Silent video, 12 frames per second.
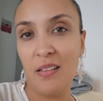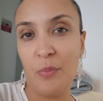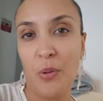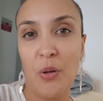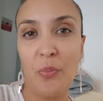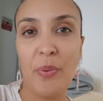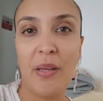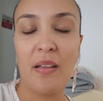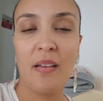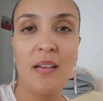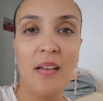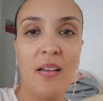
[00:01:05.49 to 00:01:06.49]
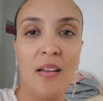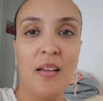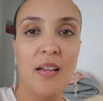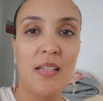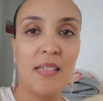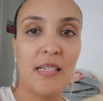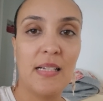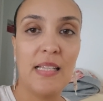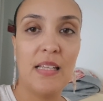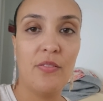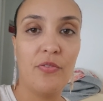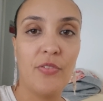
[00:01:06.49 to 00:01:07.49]
I'm hoping to
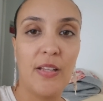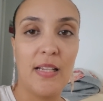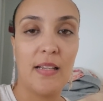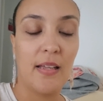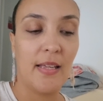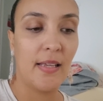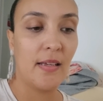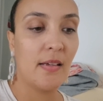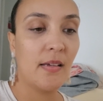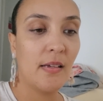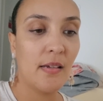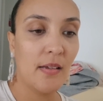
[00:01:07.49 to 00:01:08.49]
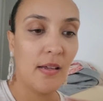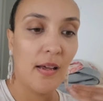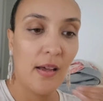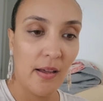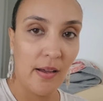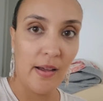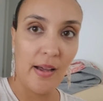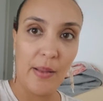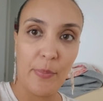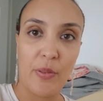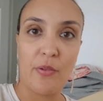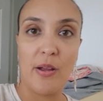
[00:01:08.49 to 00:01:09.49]
leave feeling like
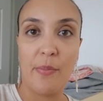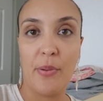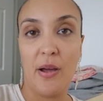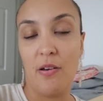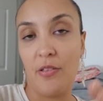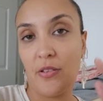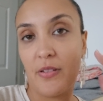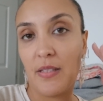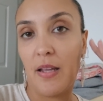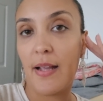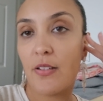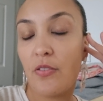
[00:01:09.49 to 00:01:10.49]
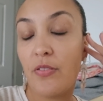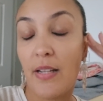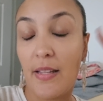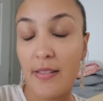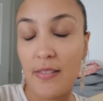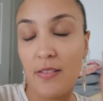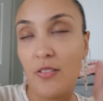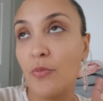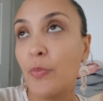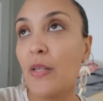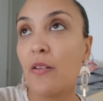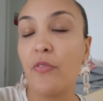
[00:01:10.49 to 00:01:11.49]
I'm on the right path because I actually feel like this has
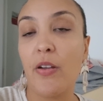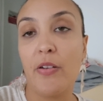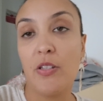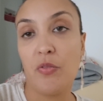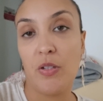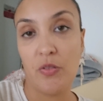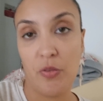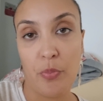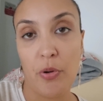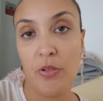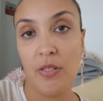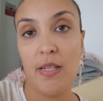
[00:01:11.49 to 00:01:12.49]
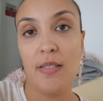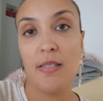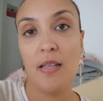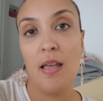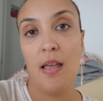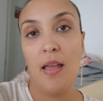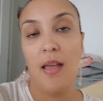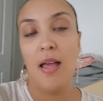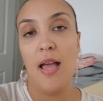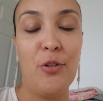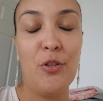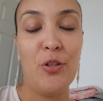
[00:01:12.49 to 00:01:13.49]
just been a very stressful process.
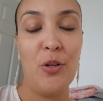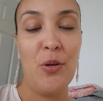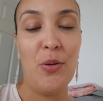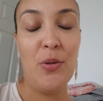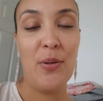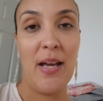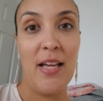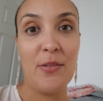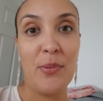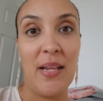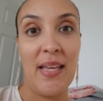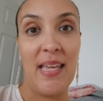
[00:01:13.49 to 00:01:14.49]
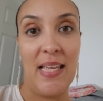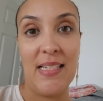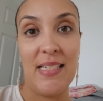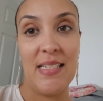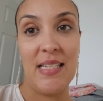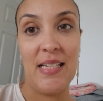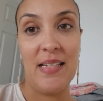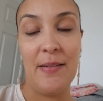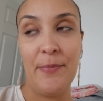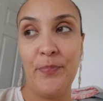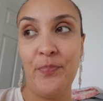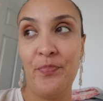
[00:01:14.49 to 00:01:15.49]
I'll show you guys when I get
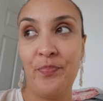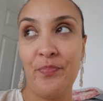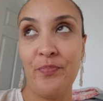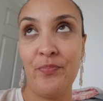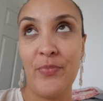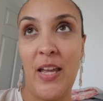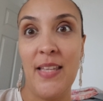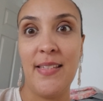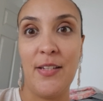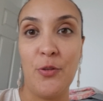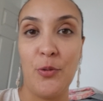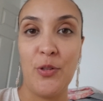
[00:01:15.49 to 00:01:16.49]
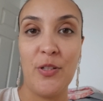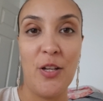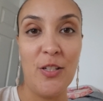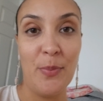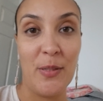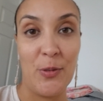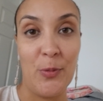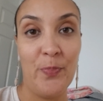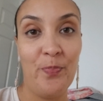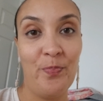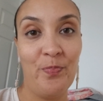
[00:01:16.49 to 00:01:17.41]
to St George's Hospital.